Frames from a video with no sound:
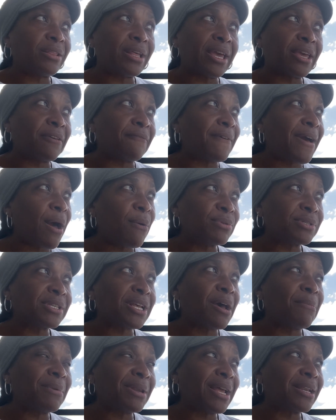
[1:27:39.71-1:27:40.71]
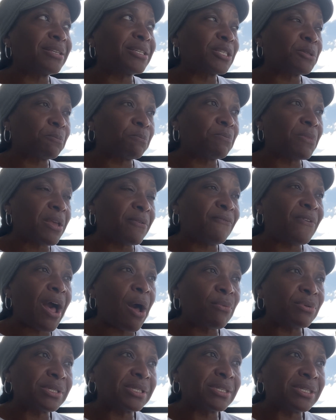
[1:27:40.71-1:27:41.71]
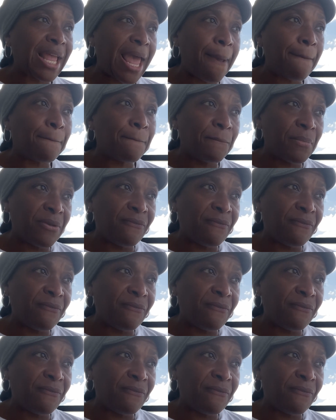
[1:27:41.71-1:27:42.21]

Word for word: like if I was coming at this, if I was that,